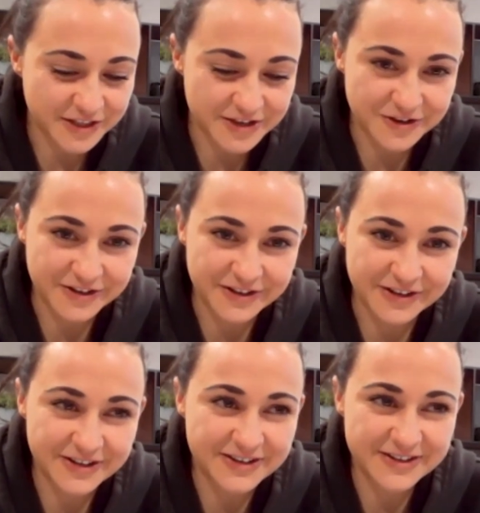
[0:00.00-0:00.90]
that you
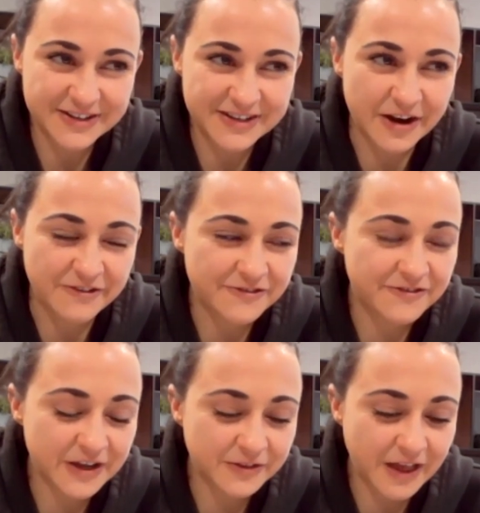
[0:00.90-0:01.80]
can
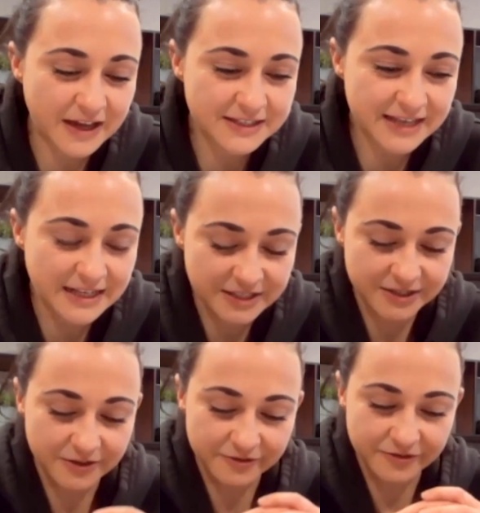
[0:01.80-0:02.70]
feel that sense
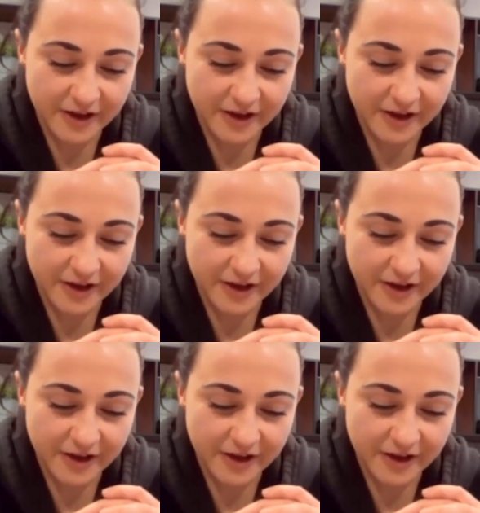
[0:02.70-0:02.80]
of